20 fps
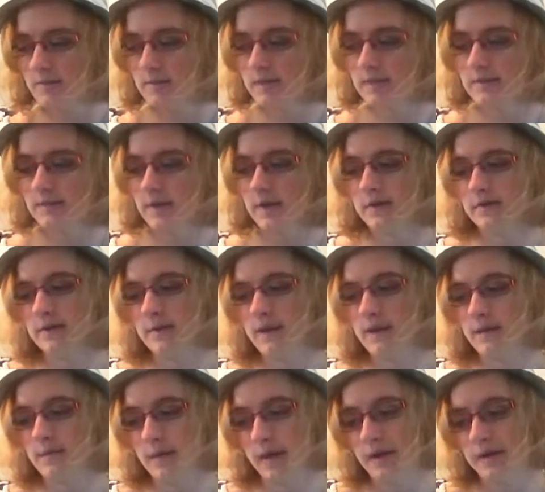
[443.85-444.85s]
Space Mountain,
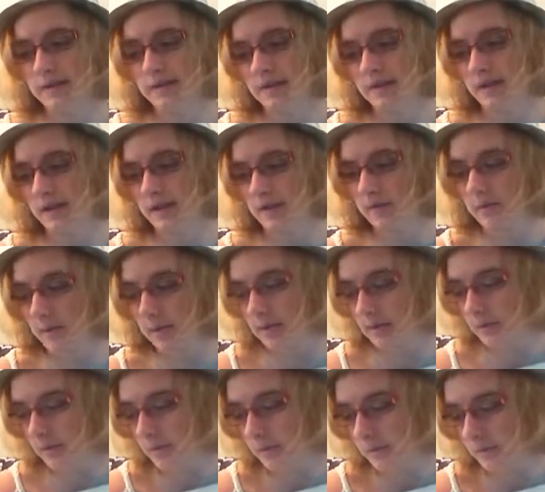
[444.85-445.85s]
and Pirates of the
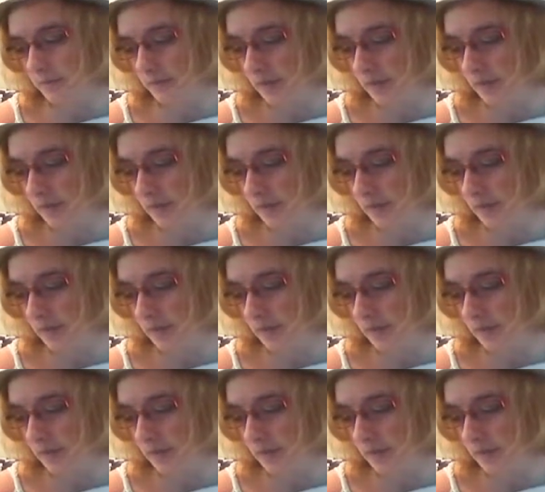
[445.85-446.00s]
Caribbean.